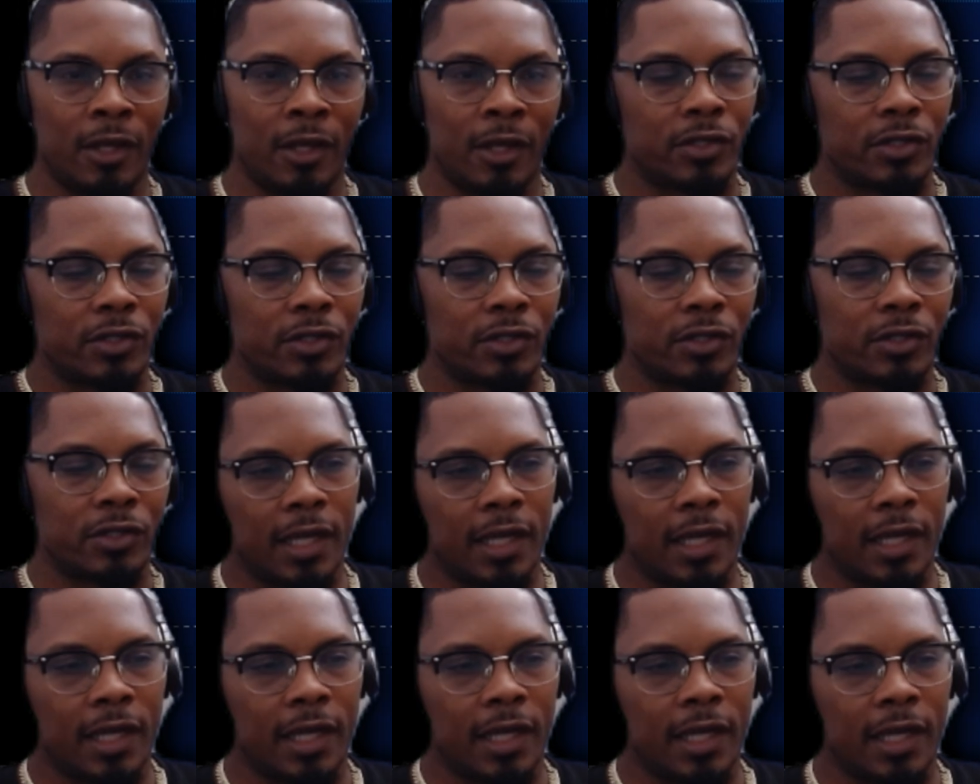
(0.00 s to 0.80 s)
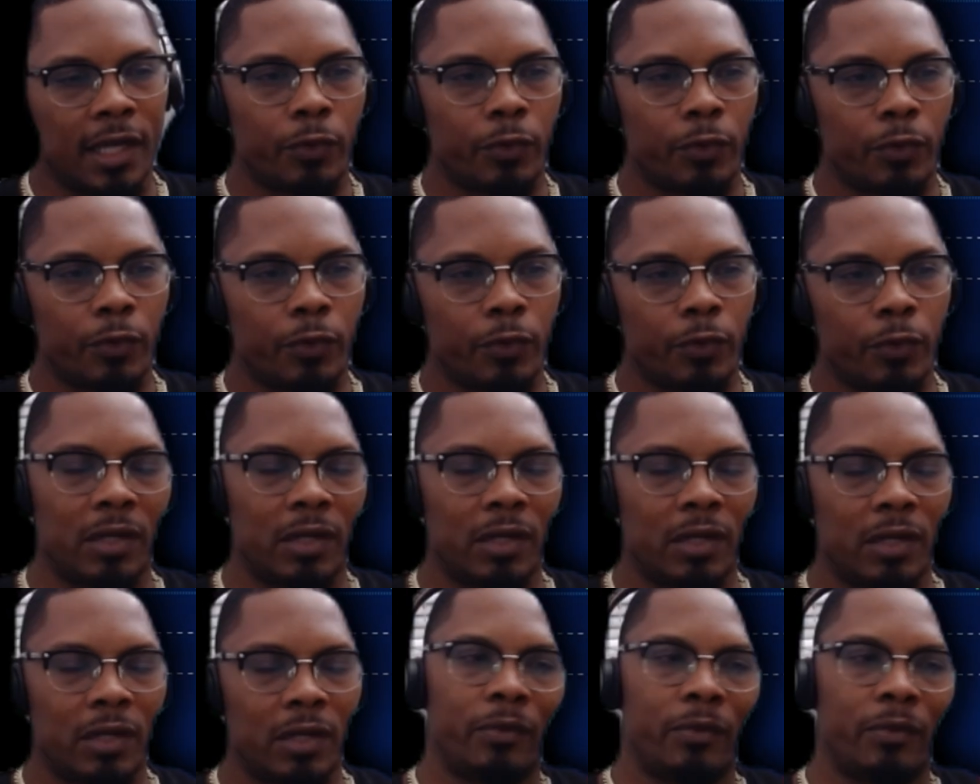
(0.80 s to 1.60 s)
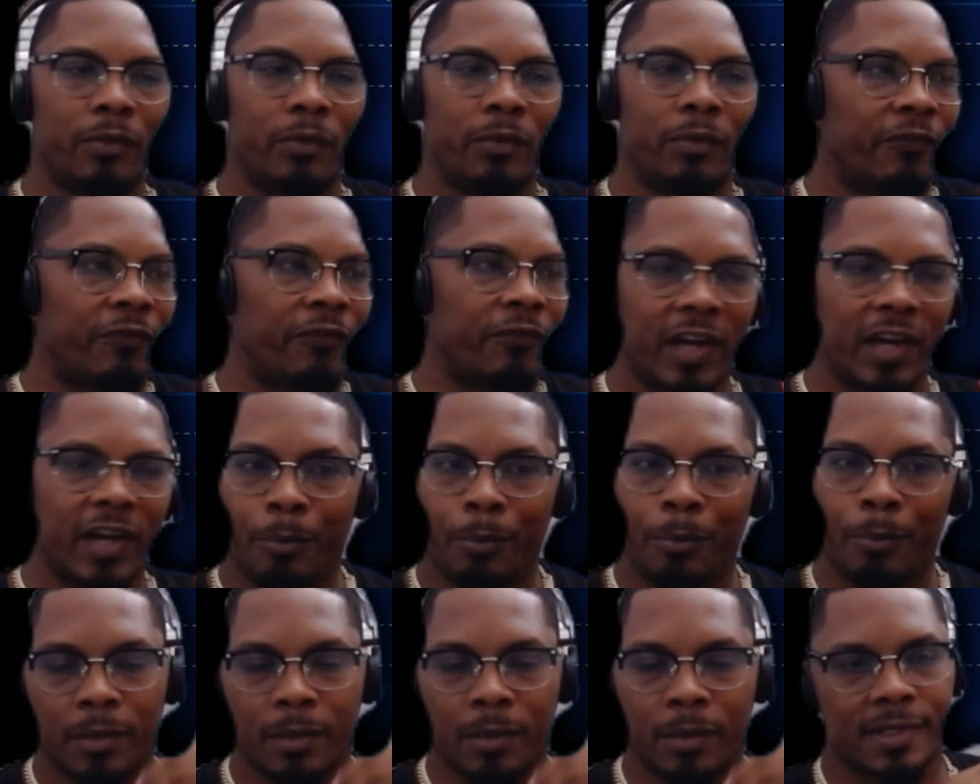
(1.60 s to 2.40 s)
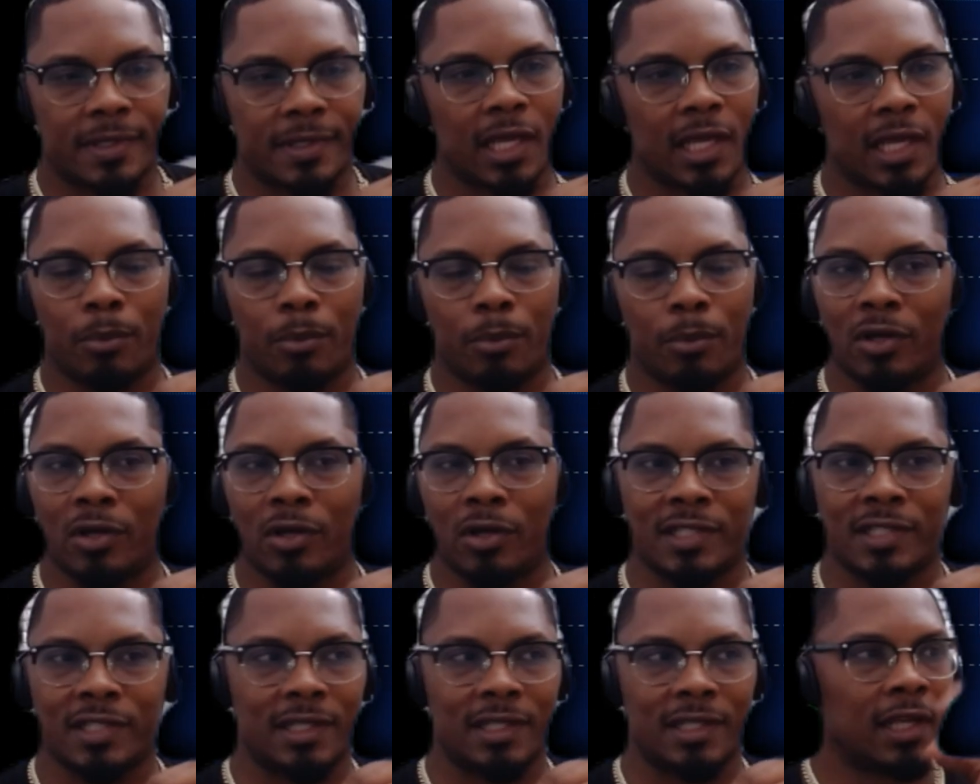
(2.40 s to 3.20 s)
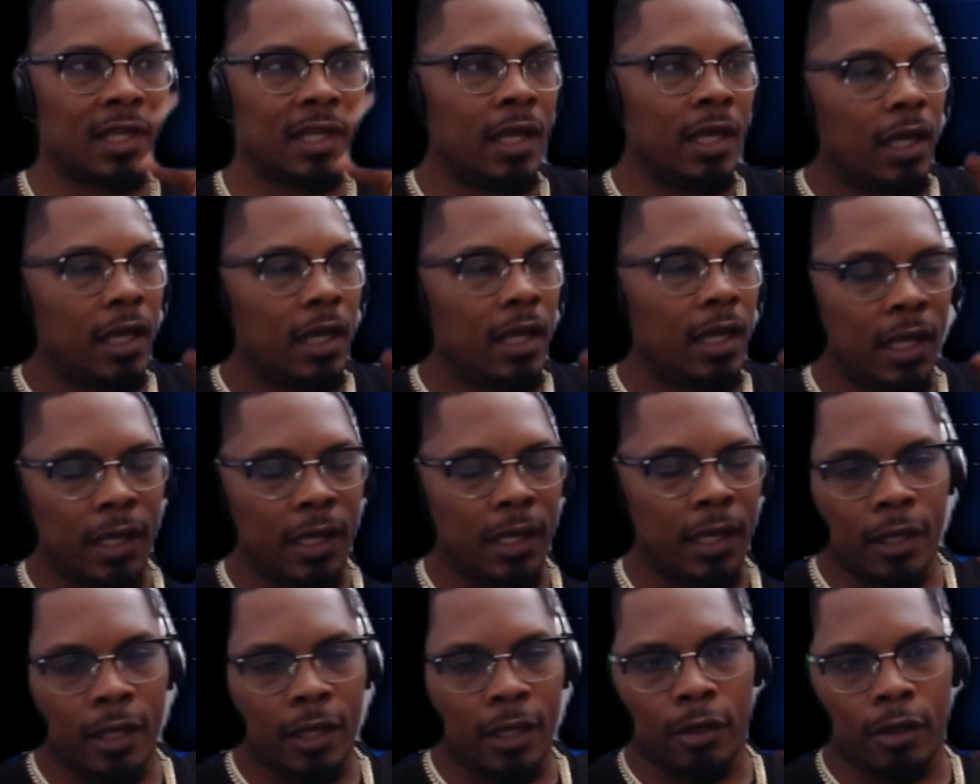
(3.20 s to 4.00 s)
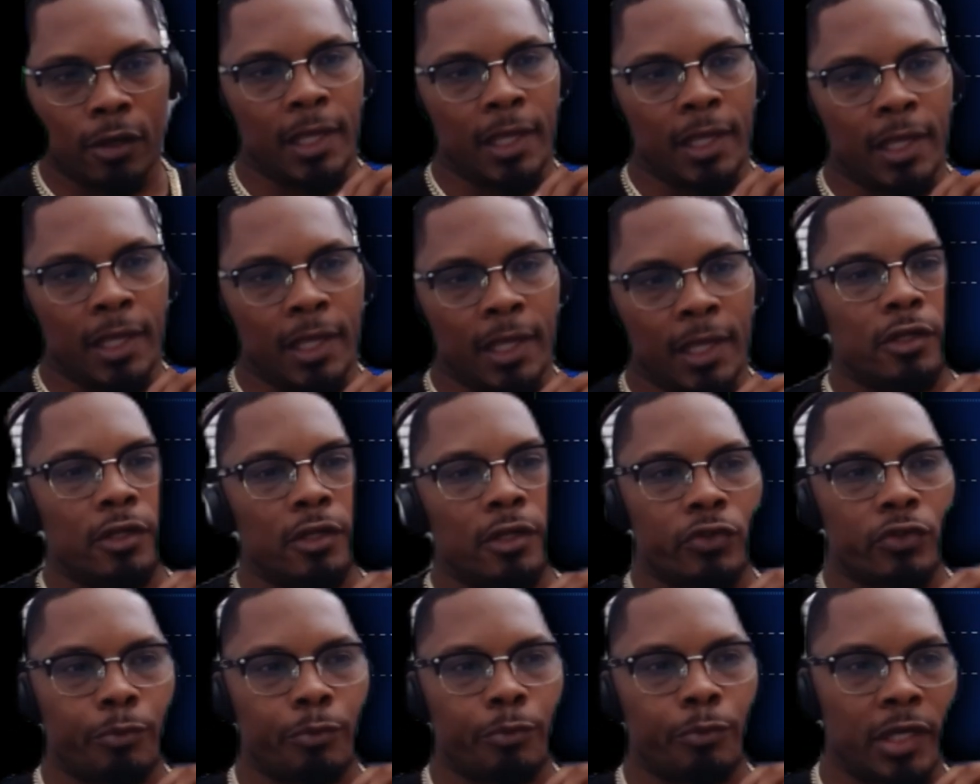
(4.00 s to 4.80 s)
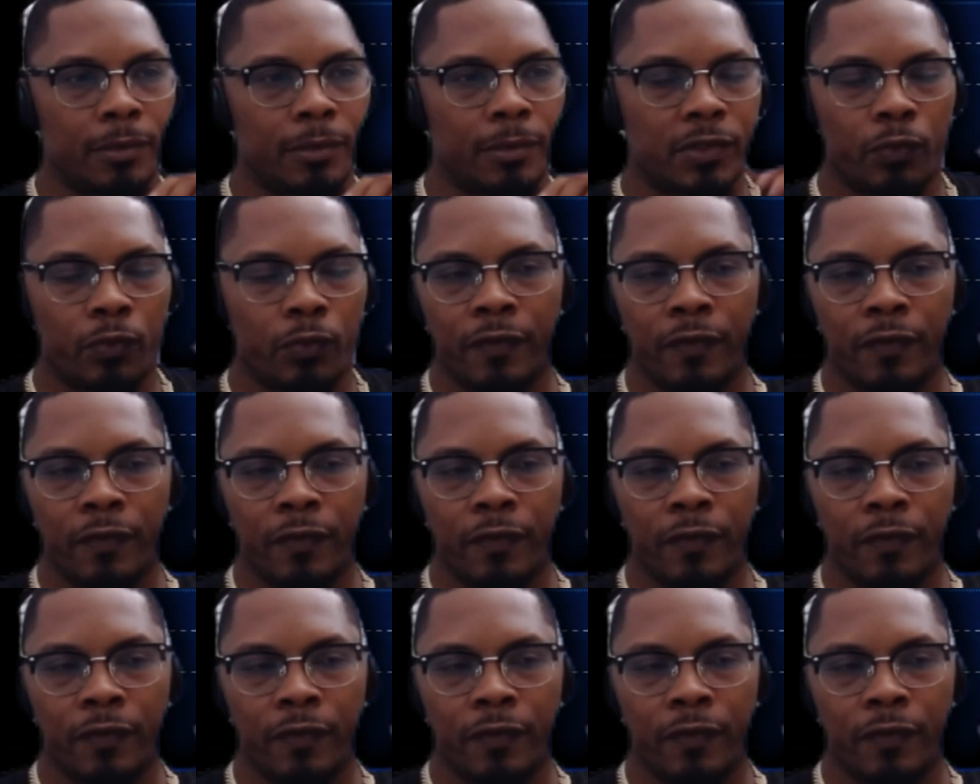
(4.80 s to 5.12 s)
So guys, that's where you get away with your 5 pip stop losses and end up making 100 pips.